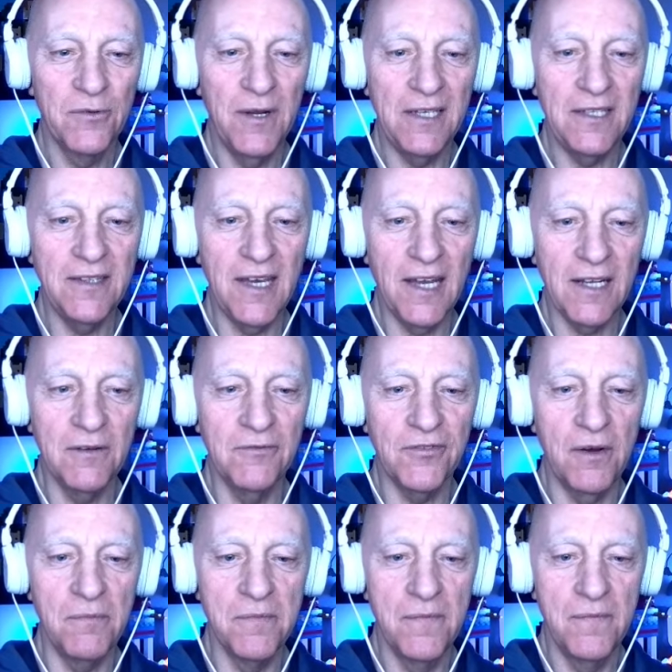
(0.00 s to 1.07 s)
Where did that come
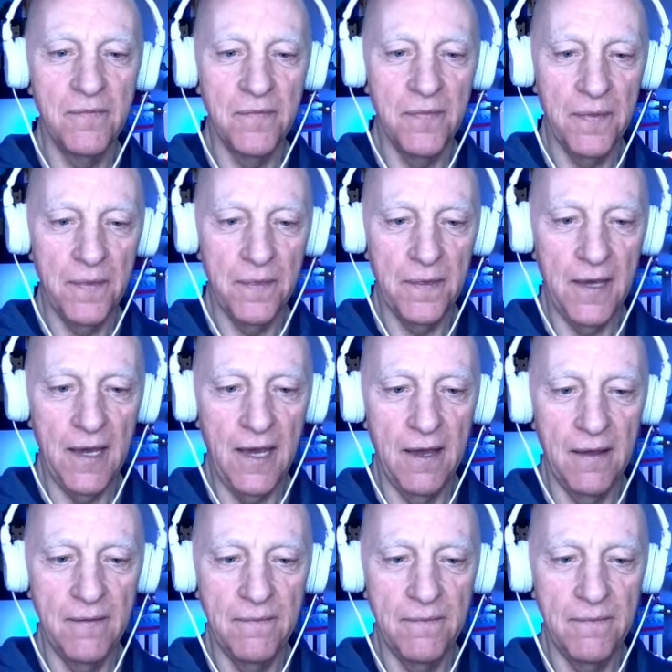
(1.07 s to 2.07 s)
from? There.